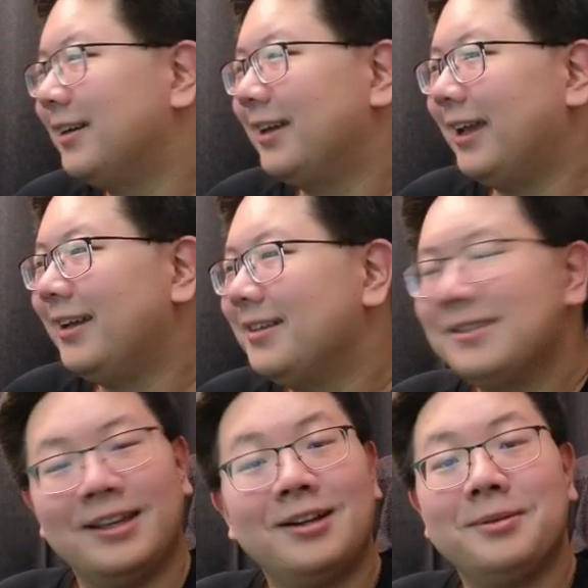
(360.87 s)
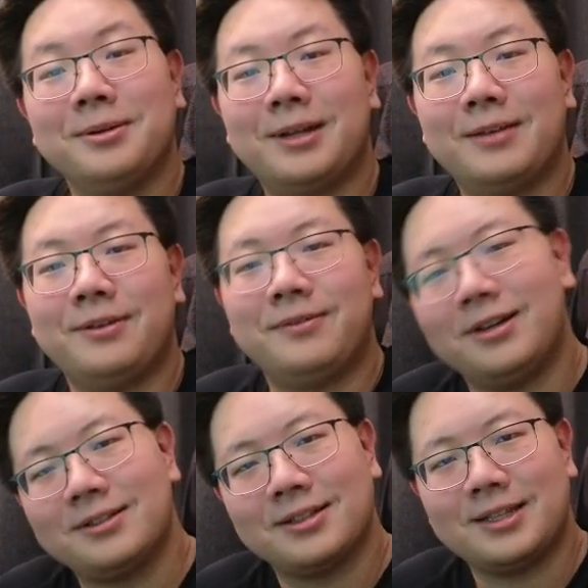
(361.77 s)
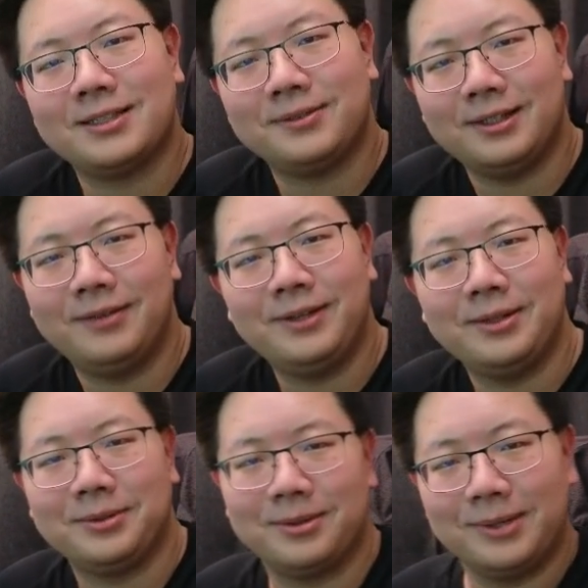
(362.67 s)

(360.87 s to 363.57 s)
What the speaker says: And I hope you will have a very successful event or